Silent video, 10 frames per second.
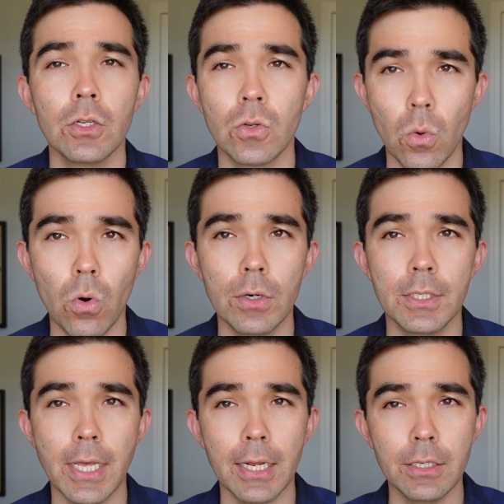
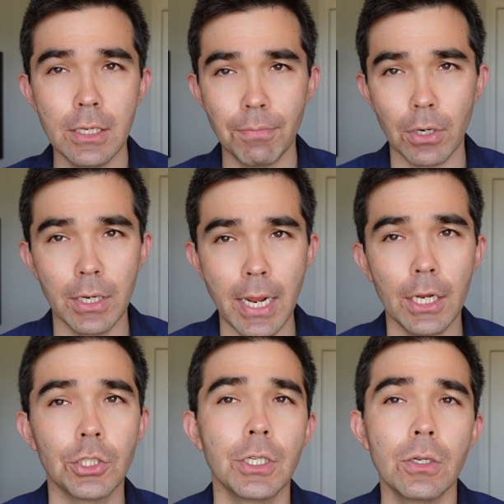towards that deeper
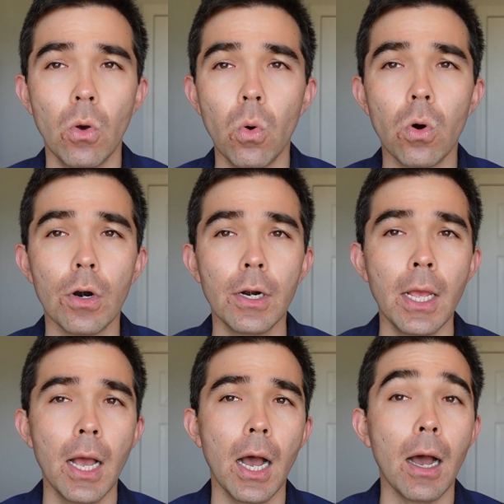connection or
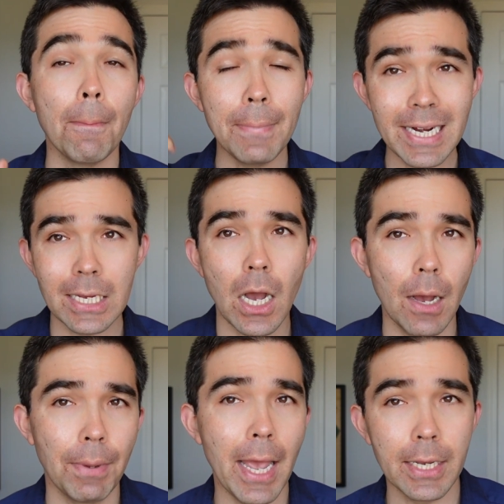uh, meeting
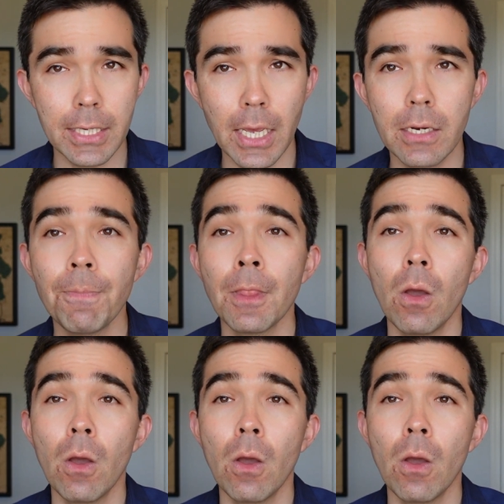up again,